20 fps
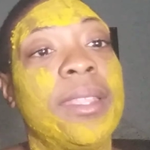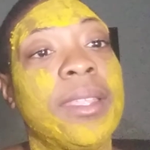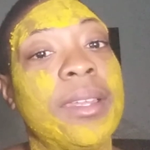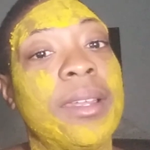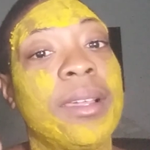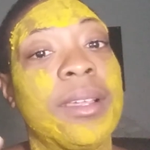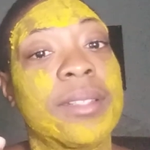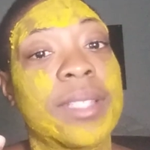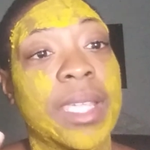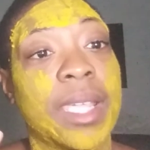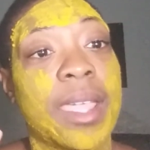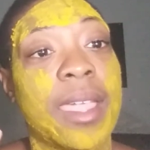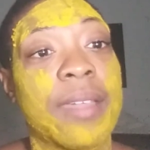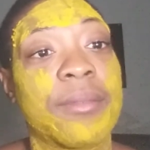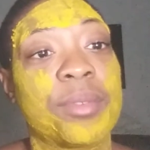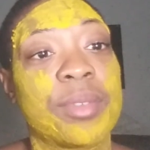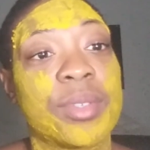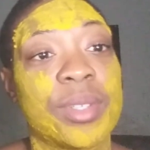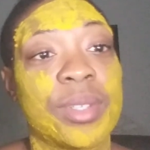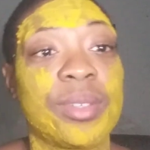then I'll take an
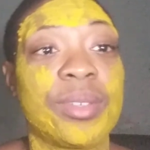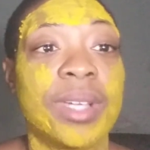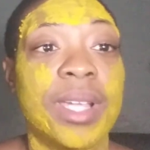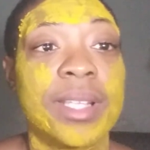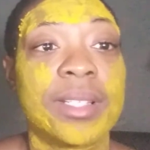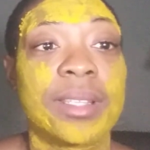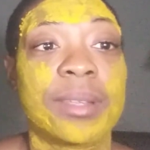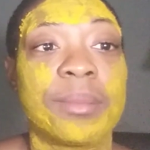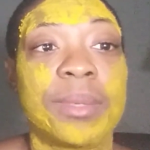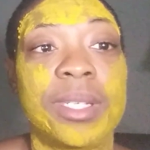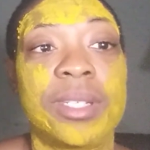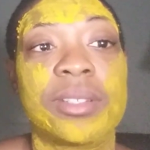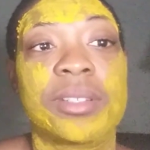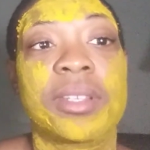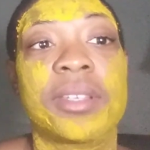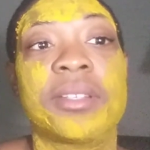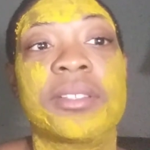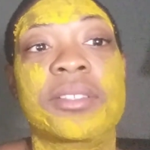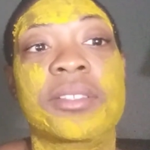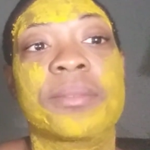after so you guys can be the
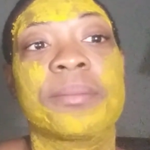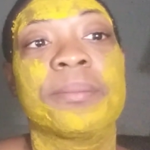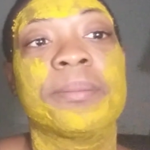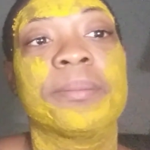judge.